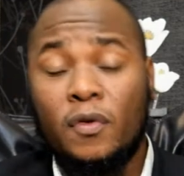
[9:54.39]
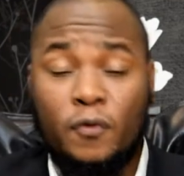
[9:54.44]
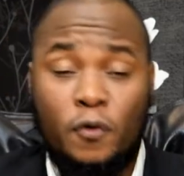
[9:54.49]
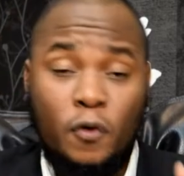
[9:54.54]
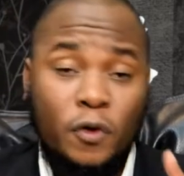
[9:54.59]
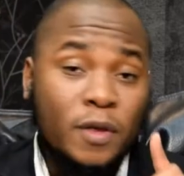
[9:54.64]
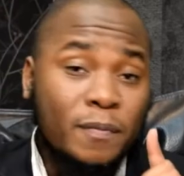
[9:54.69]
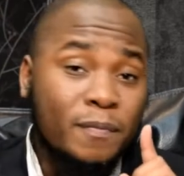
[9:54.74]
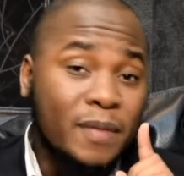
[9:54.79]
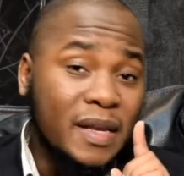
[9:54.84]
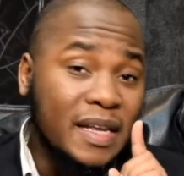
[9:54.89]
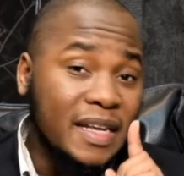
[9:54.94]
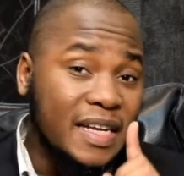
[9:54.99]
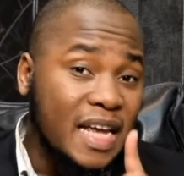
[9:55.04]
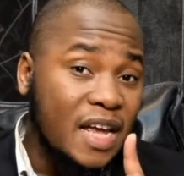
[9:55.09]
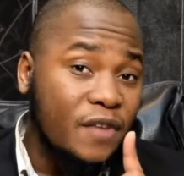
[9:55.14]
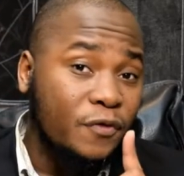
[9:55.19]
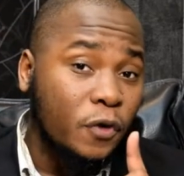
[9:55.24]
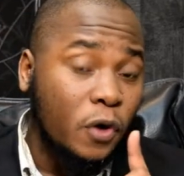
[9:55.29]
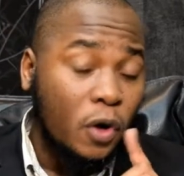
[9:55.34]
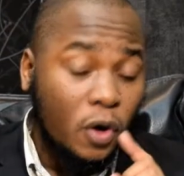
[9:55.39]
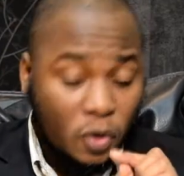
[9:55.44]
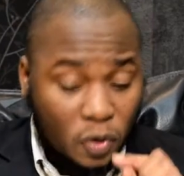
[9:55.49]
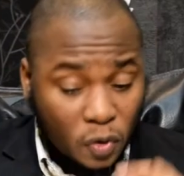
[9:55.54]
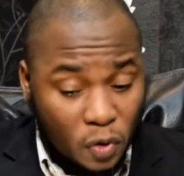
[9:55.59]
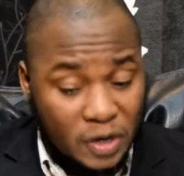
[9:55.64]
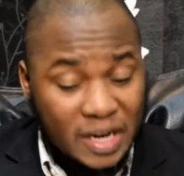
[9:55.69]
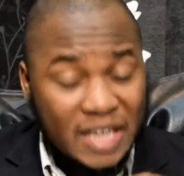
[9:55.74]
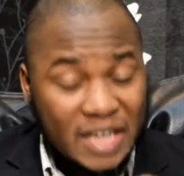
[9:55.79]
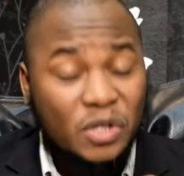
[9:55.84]
For the believer,
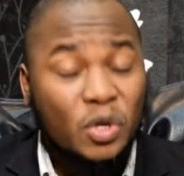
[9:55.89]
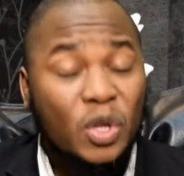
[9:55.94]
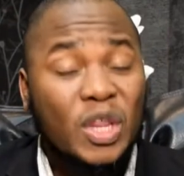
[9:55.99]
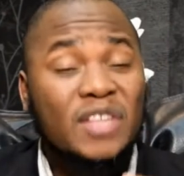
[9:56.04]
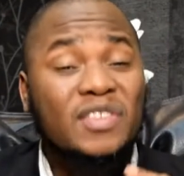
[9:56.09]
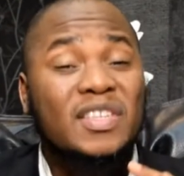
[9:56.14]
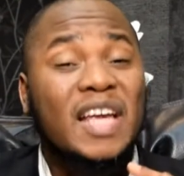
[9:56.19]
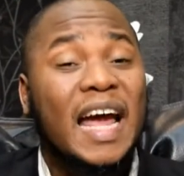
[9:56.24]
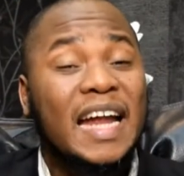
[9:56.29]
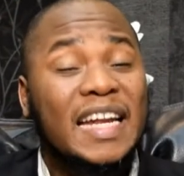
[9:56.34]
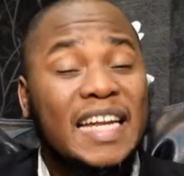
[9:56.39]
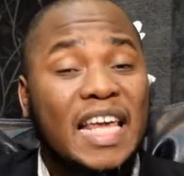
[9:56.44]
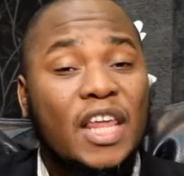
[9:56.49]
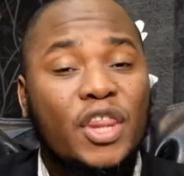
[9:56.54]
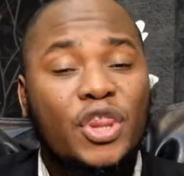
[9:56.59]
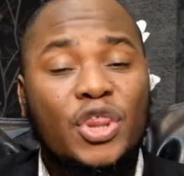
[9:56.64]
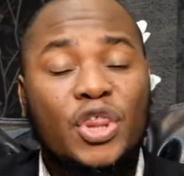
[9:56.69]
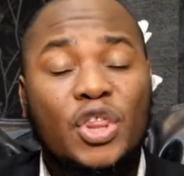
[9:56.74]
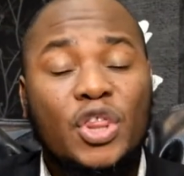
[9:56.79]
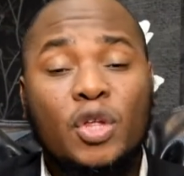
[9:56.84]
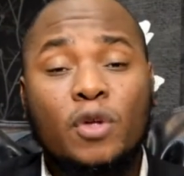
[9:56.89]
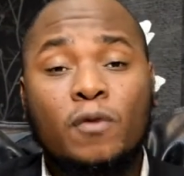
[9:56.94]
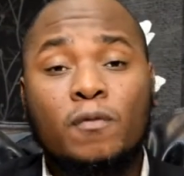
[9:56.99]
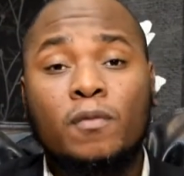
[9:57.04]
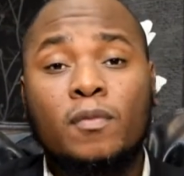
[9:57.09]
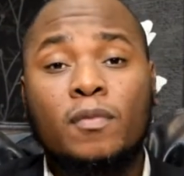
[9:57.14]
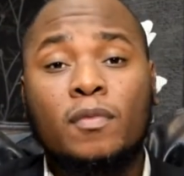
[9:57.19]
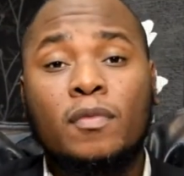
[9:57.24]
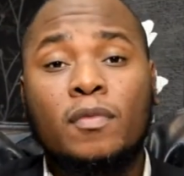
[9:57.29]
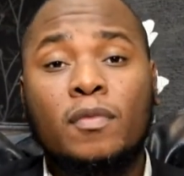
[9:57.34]
according to this hadith,
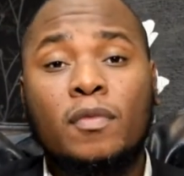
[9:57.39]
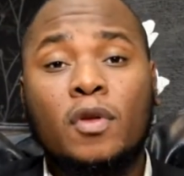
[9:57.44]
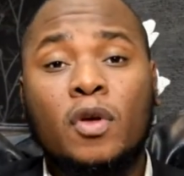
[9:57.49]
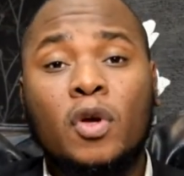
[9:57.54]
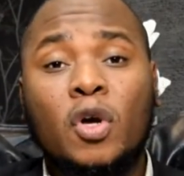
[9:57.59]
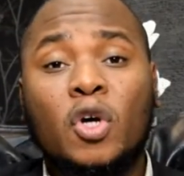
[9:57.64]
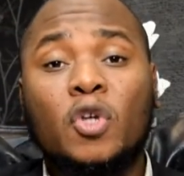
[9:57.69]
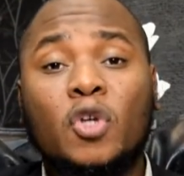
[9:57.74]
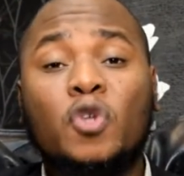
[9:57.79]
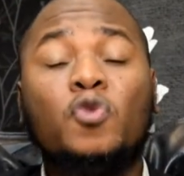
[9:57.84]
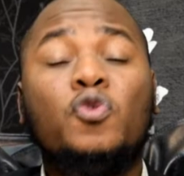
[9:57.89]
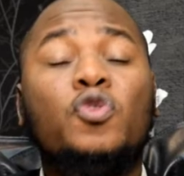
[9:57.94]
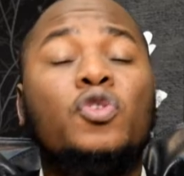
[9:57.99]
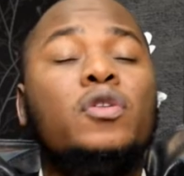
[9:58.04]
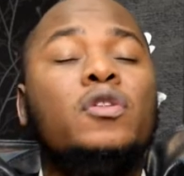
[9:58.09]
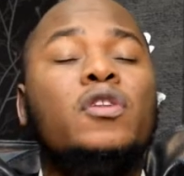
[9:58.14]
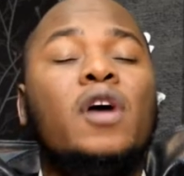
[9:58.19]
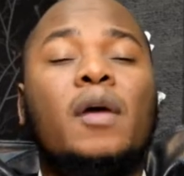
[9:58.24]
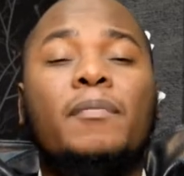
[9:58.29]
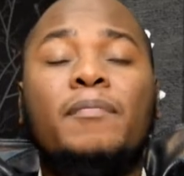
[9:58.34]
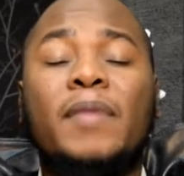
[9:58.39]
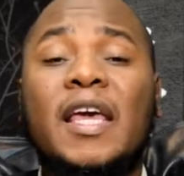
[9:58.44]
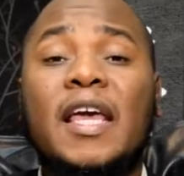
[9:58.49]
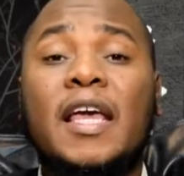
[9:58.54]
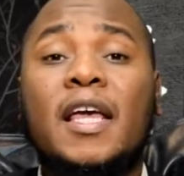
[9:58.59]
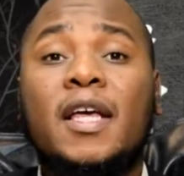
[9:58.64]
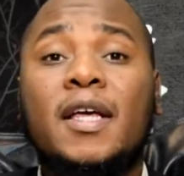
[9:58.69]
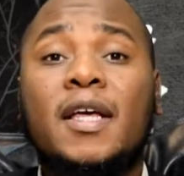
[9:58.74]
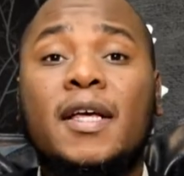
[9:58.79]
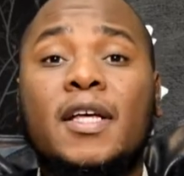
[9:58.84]
you should not
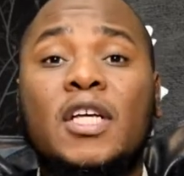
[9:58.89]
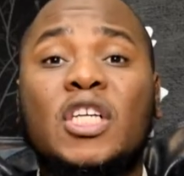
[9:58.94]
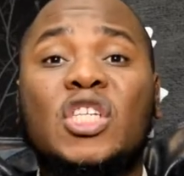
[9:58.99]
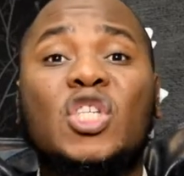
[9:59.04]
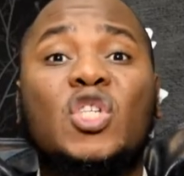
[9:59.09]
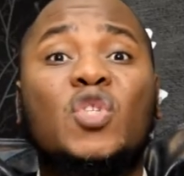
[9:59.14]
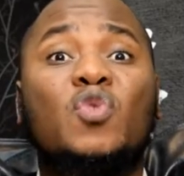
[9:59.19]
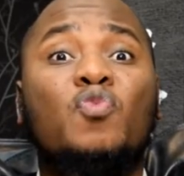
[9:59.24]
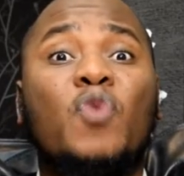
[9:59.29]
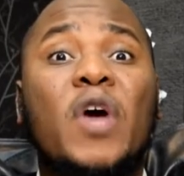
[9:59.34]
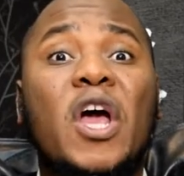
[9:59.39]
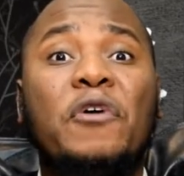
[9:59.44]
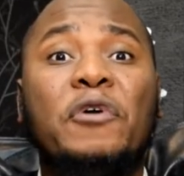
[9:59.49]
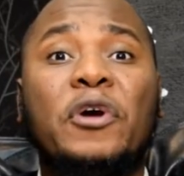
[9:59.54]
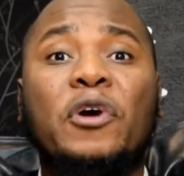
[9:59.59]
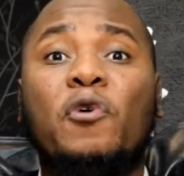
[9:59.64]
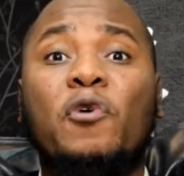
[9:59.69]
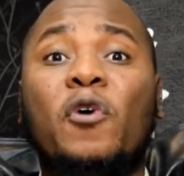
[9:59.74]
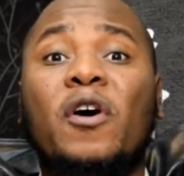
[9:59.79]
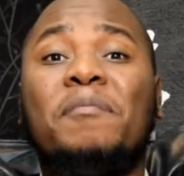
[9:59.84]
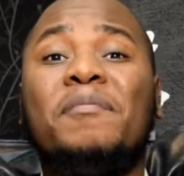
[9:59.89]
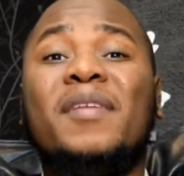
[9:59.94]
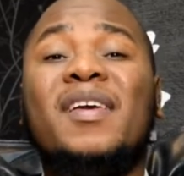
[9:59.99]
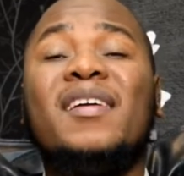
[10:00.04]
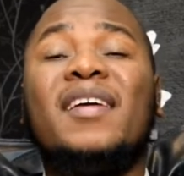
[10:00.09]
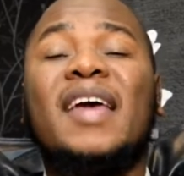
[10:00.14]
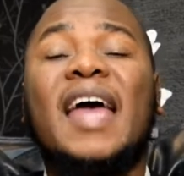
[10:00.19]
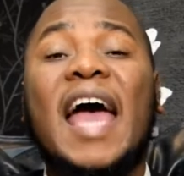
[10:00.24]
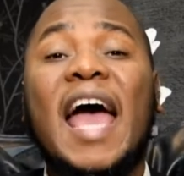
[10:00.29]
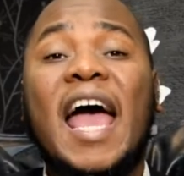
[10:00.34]
be swearing or
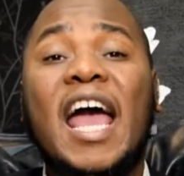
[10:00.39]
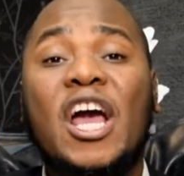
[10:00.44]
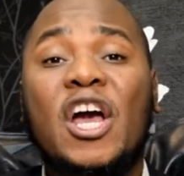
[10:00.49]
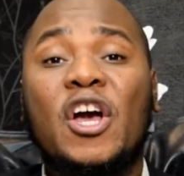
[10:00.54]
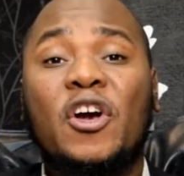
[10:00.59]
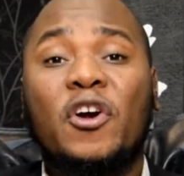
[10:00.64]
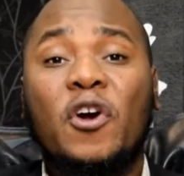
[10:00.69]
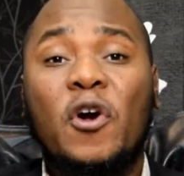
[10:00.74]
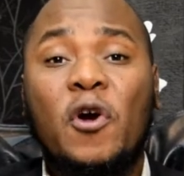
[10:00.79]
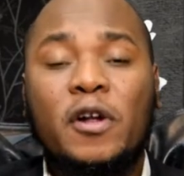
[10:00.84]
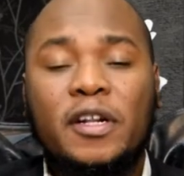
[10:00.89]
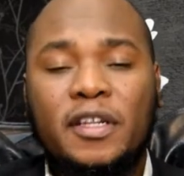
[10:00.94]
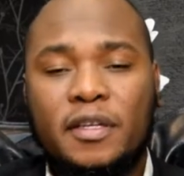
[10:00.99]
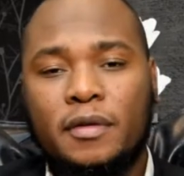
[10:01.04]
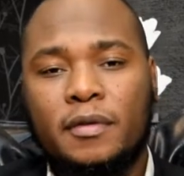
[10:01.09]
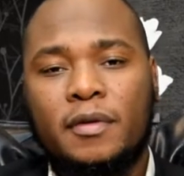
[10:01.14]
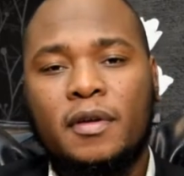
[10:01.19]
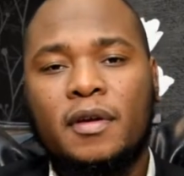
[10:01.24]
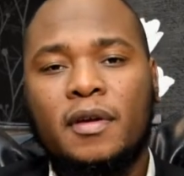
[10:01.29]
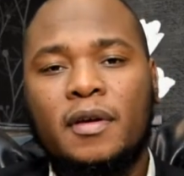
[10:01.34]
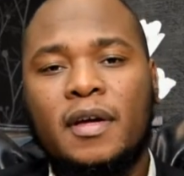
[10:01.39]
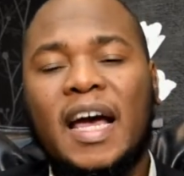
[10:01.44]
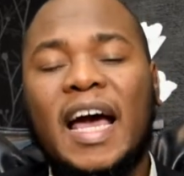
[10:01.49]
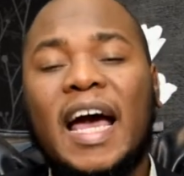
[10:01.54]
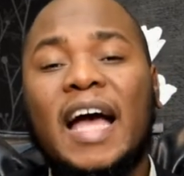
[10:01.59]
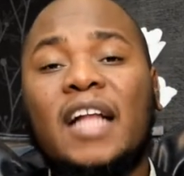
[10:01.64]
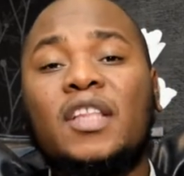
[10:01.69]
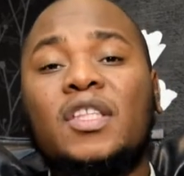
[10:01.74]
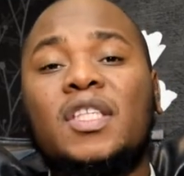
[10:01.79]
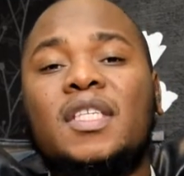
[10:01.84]
being angered
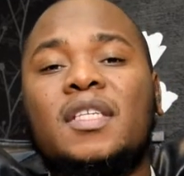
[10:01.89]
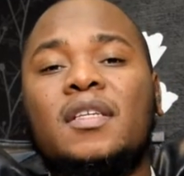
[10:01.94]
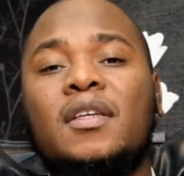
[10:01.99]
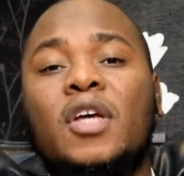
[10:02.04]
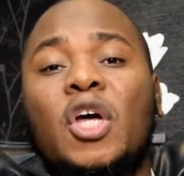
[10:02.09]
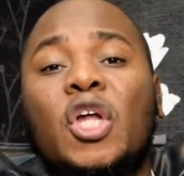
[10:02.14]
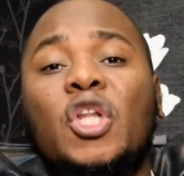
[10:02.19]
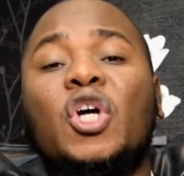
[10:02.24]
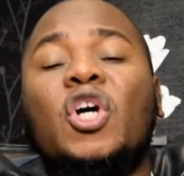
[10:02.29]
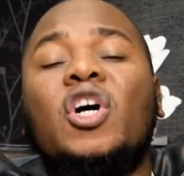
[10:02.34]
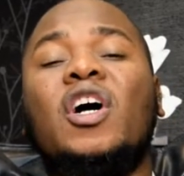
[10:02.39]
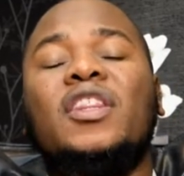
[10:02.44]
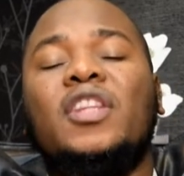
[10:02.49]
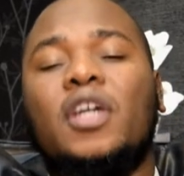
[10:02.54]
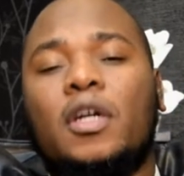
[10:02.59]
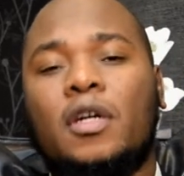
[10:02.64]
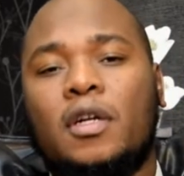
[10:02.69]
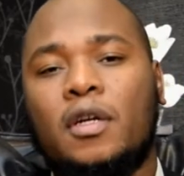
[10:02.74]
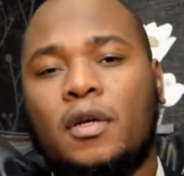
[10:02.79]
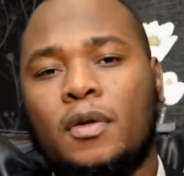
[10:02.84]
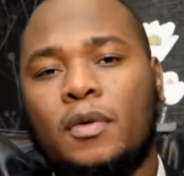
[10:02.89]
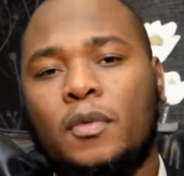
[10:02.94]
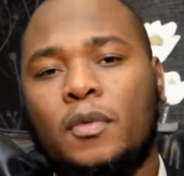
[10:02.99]
at the qadr,